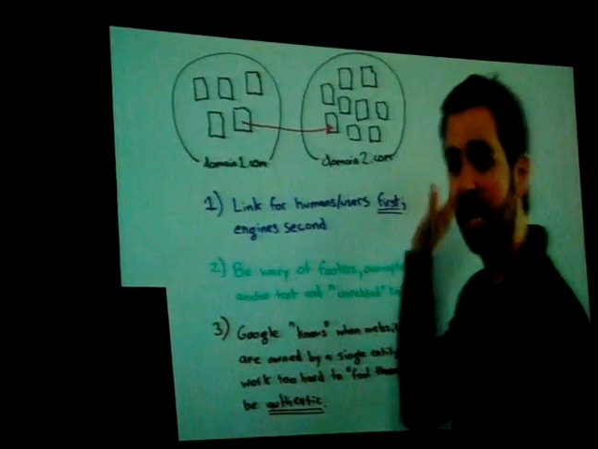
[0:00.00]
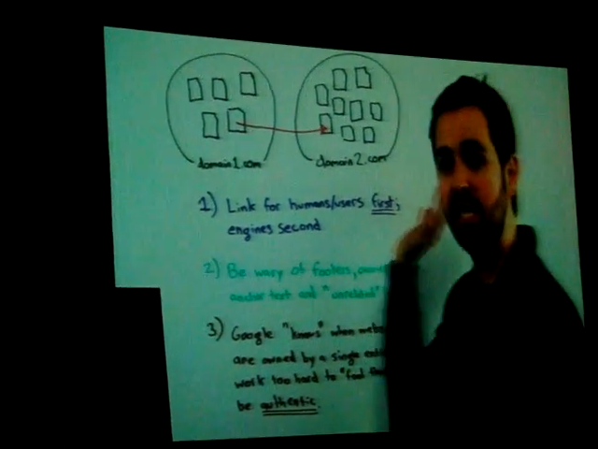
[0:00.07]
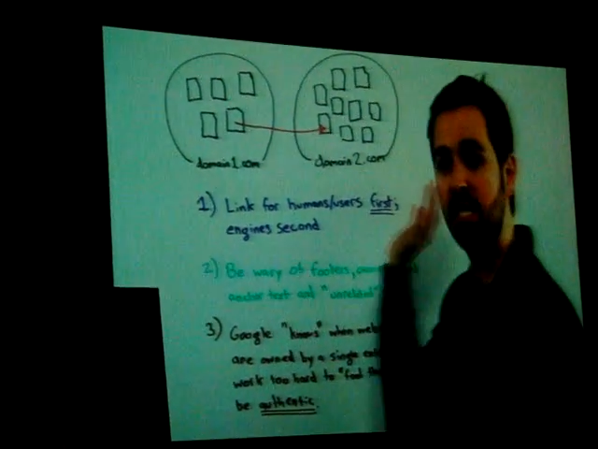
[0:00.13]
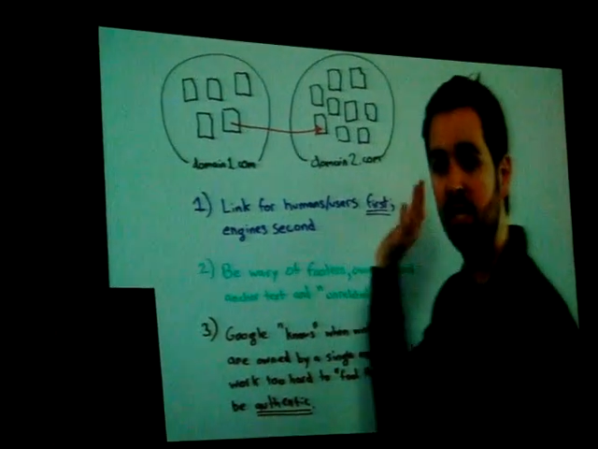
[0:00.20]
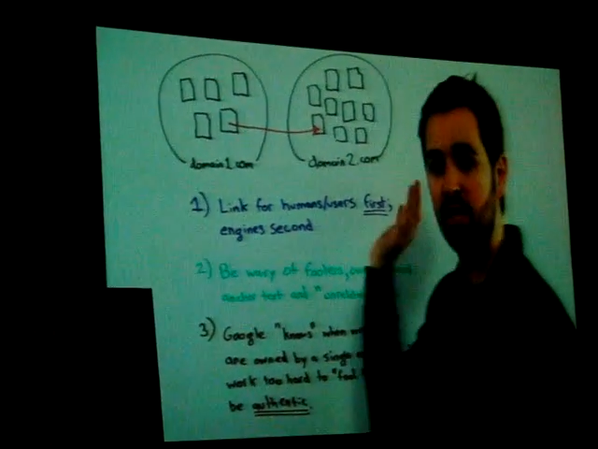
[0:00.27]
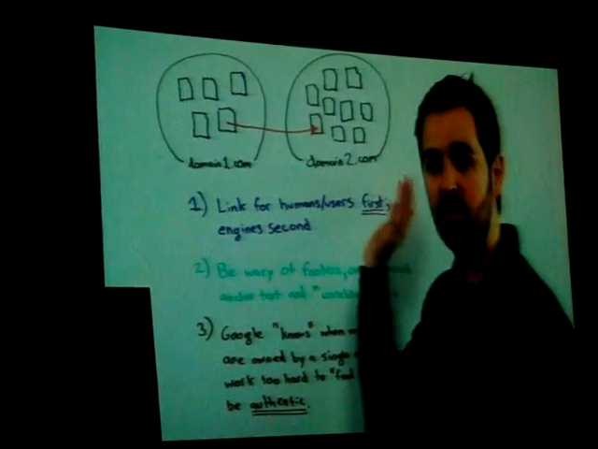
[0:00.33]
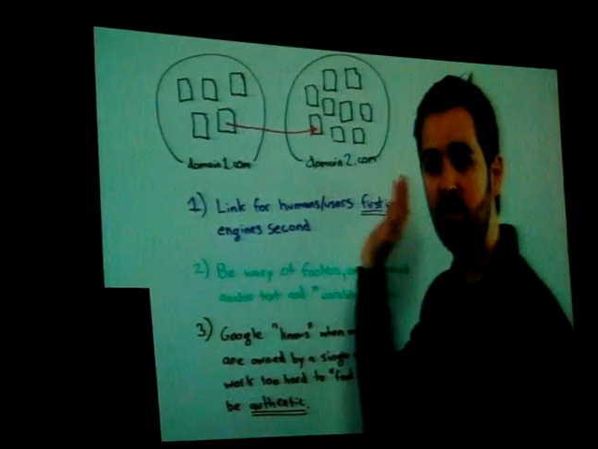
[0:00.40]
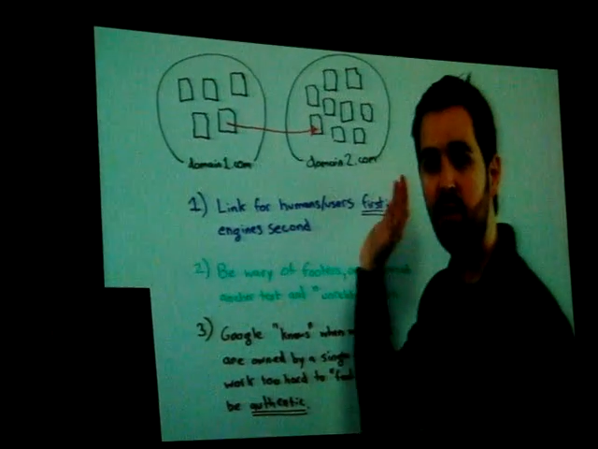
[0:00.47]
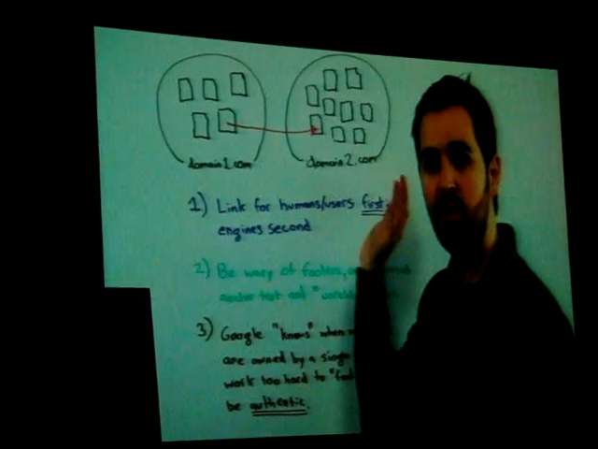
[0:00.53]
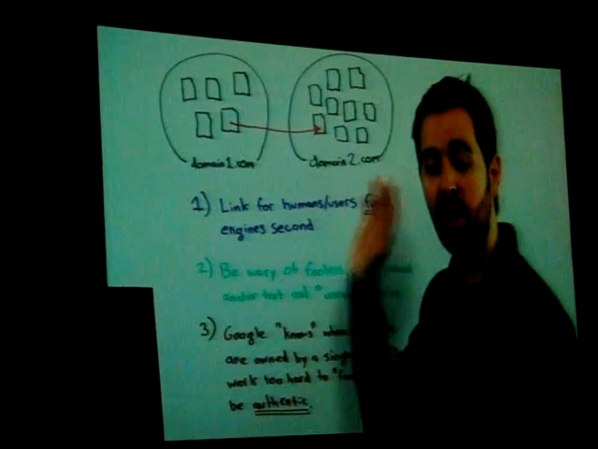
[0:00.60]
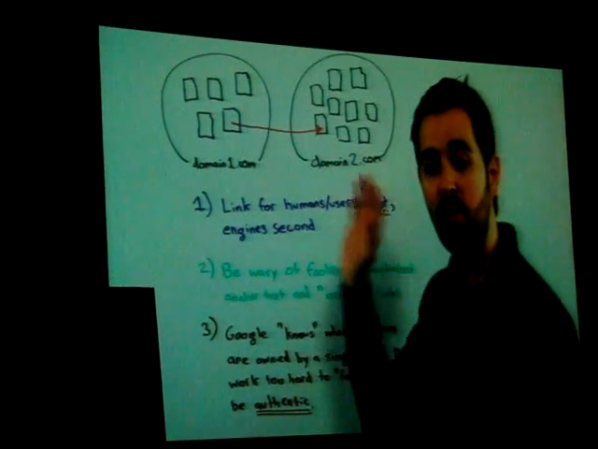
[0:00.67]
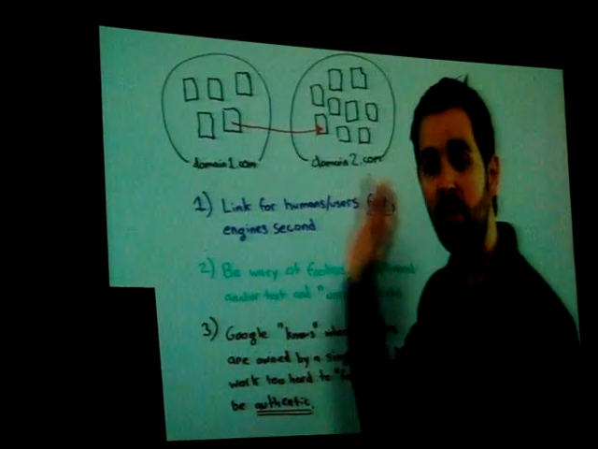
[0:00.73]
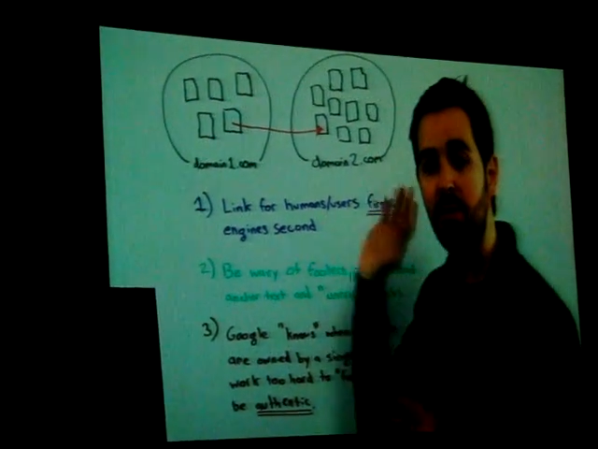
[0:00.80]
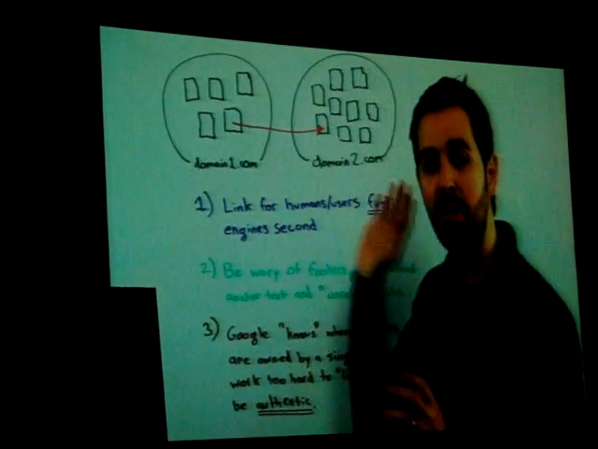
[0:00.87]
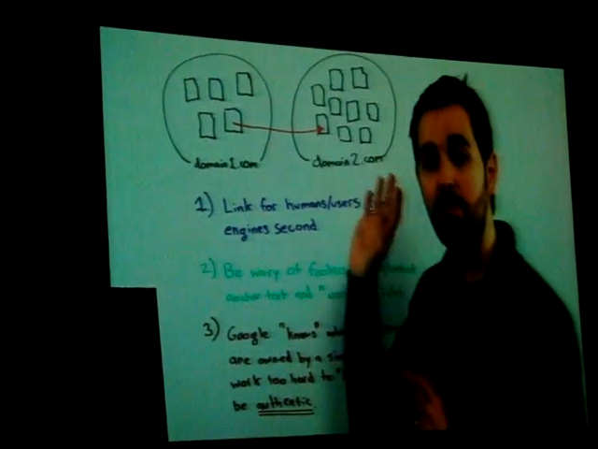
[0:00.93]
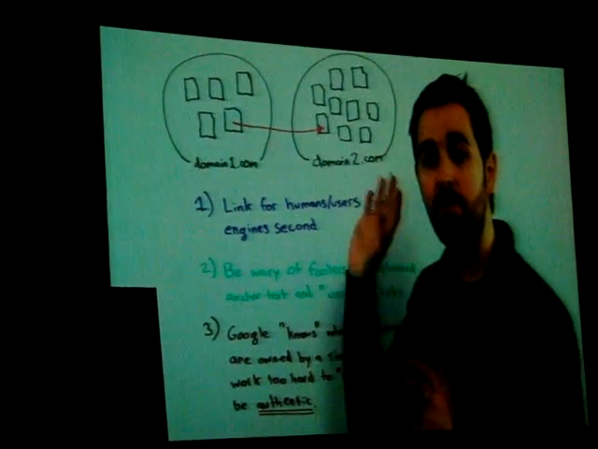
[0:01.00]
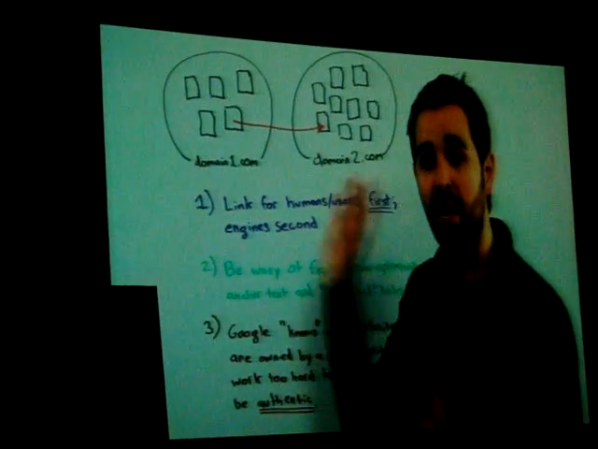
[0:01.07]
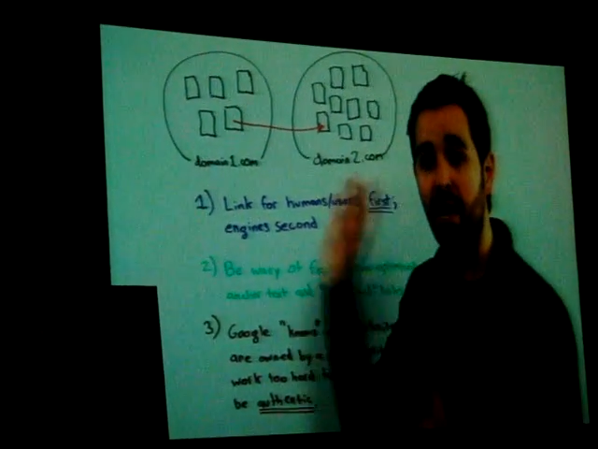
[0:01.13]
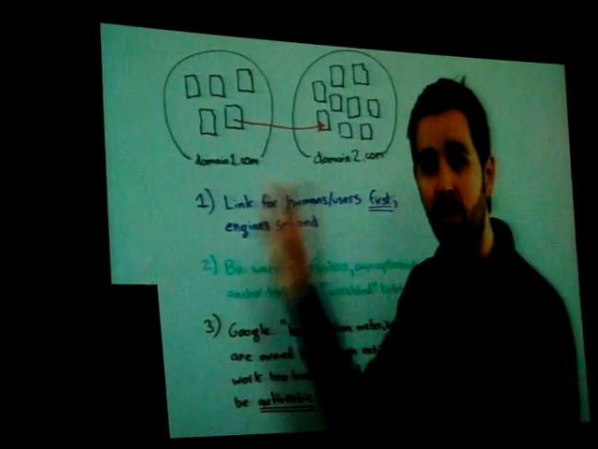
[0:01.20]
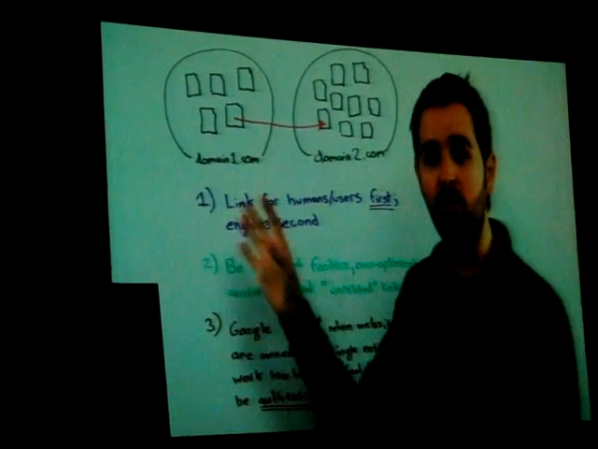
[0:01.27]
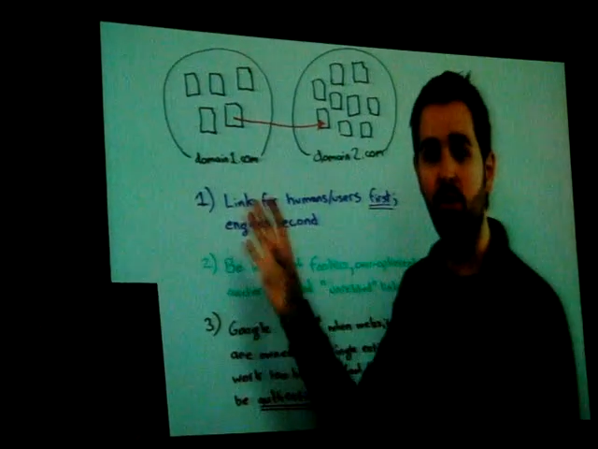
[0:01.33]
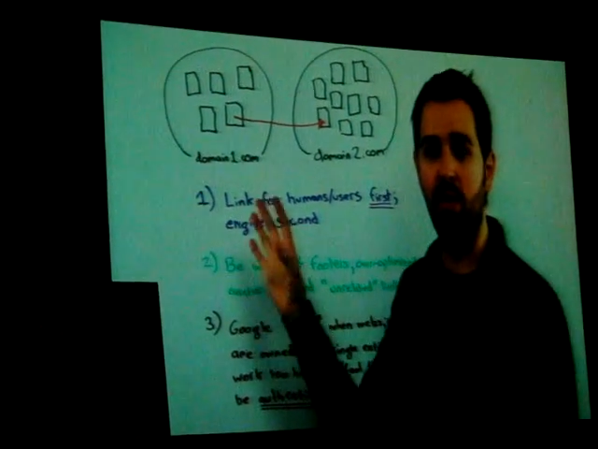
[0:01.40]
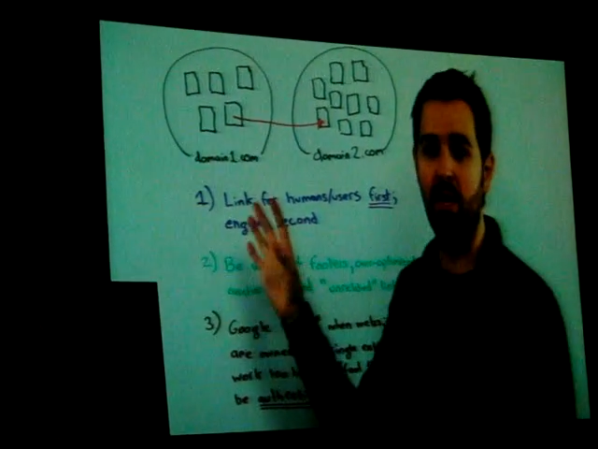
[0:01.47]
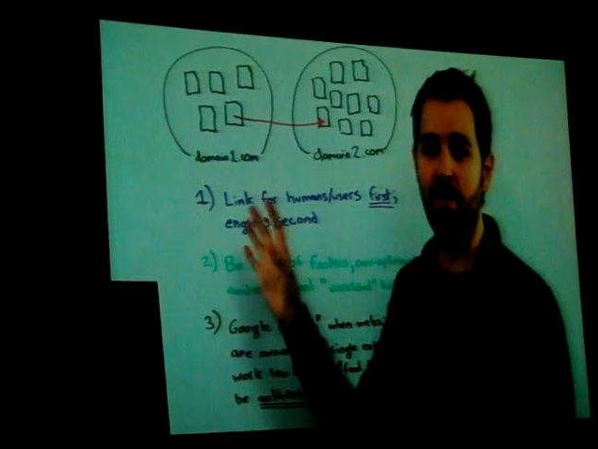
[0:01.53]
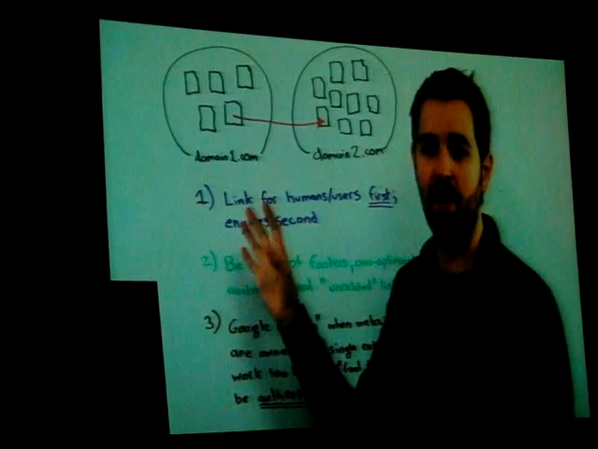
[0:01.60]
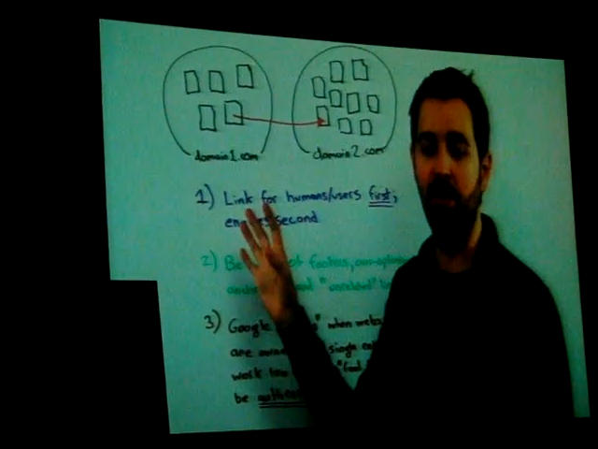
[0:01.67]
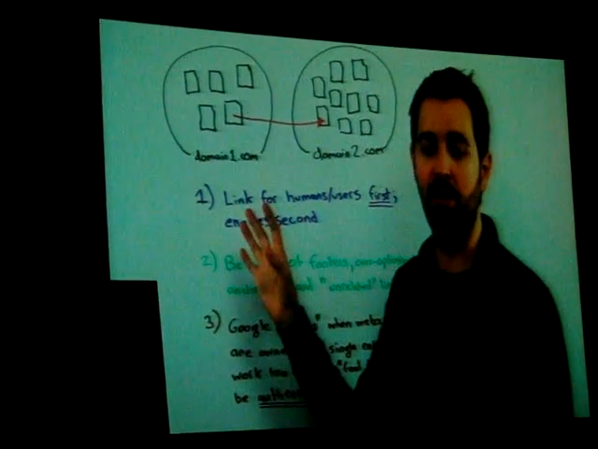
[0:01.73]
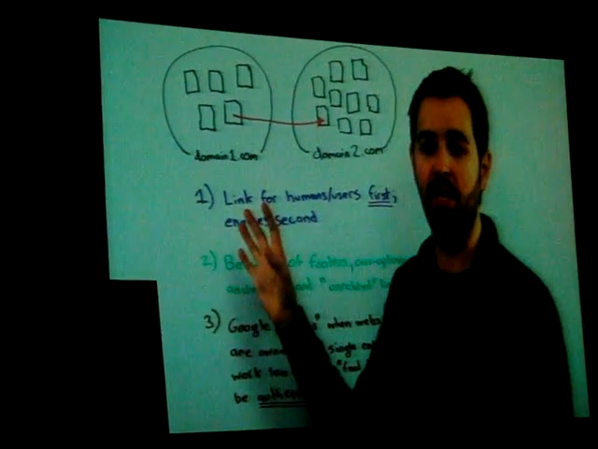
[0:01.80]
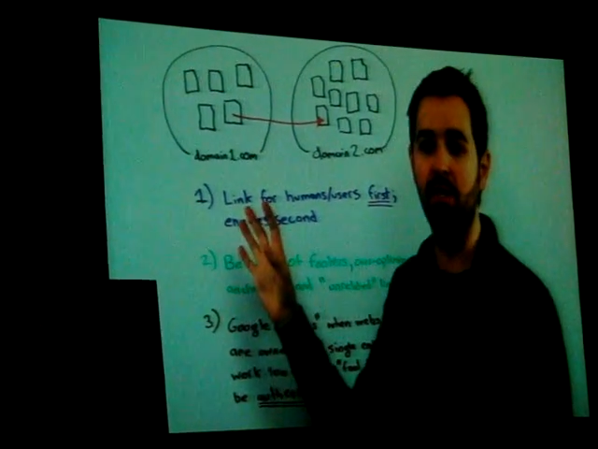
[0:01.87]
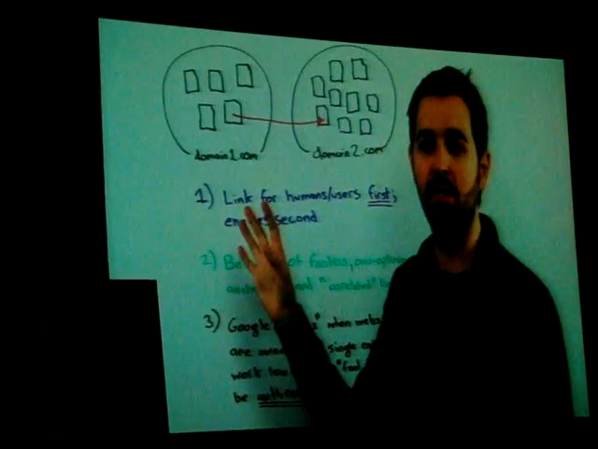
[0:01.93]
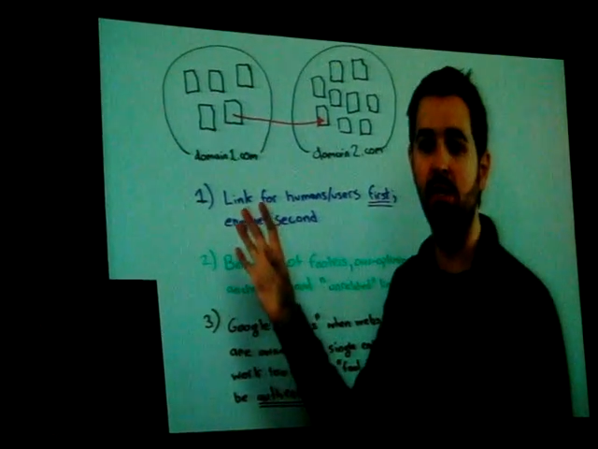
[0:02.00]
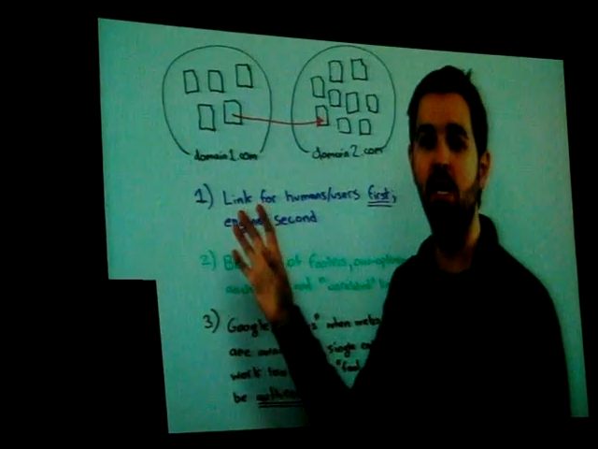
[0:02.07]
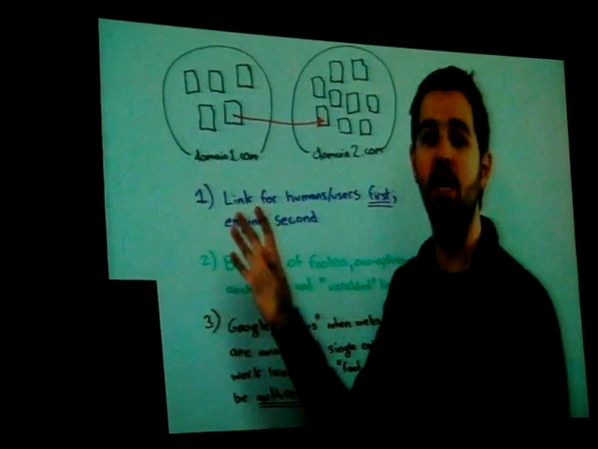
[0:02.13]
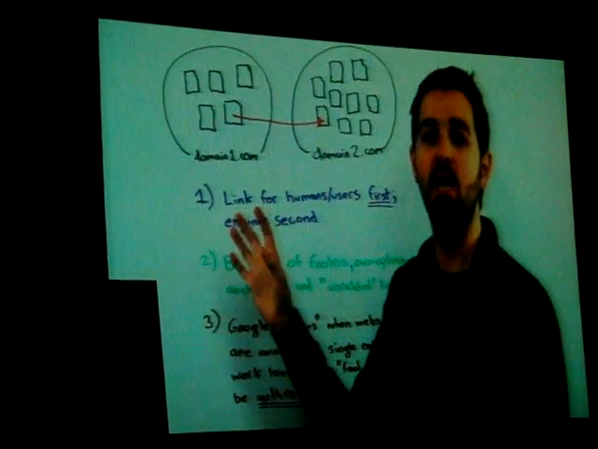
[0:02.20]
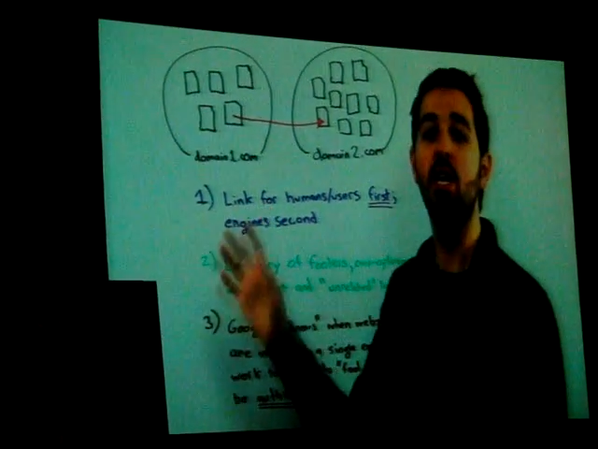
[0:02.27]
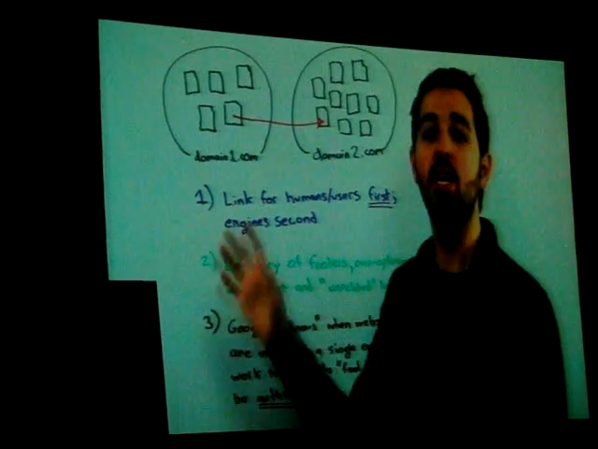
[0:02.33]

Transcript: sites that you own. I wouldn't be paranoid about this.